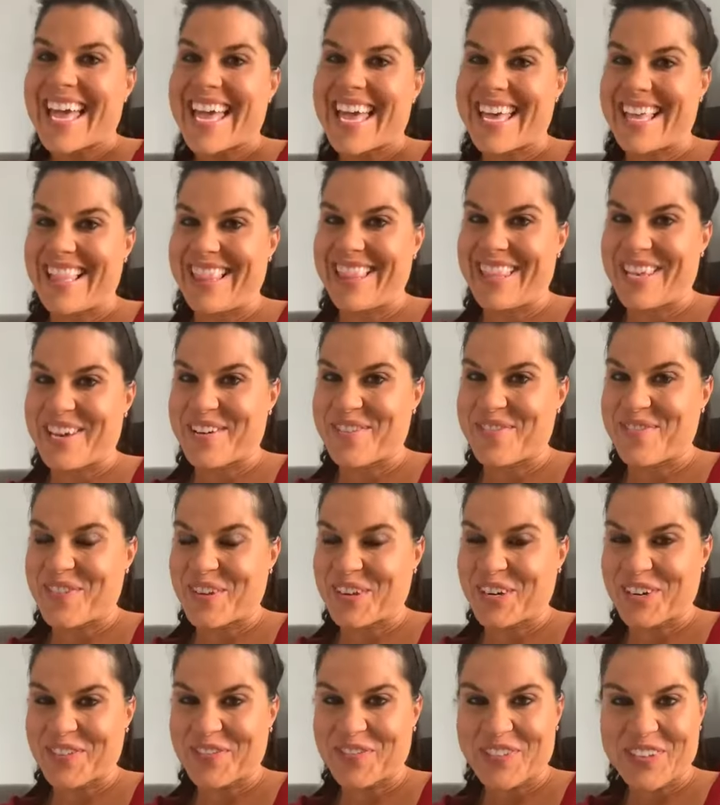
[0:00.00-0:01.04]
Hello,
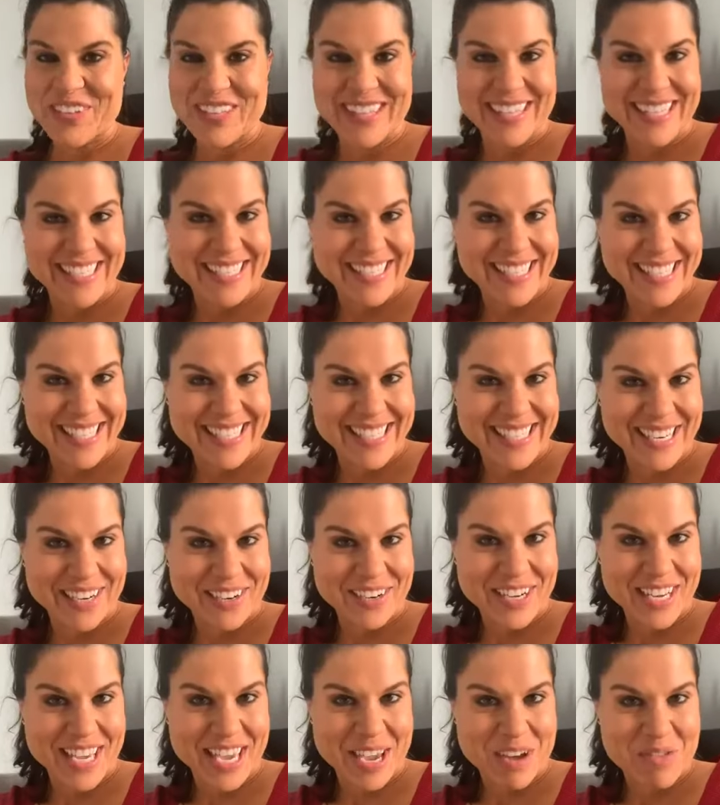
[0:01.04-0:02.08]
wonderful. This is Sarah
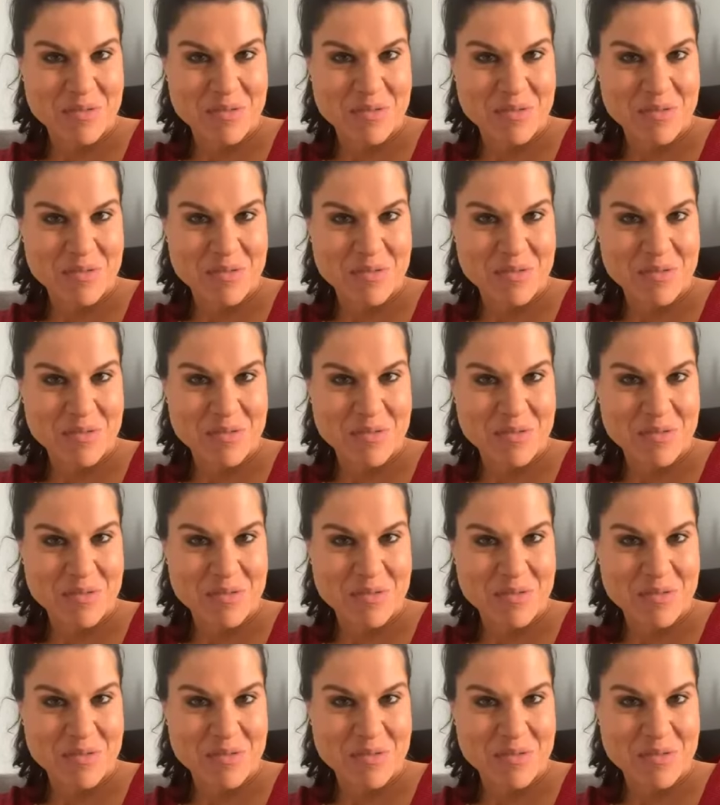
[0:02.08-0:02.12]
K.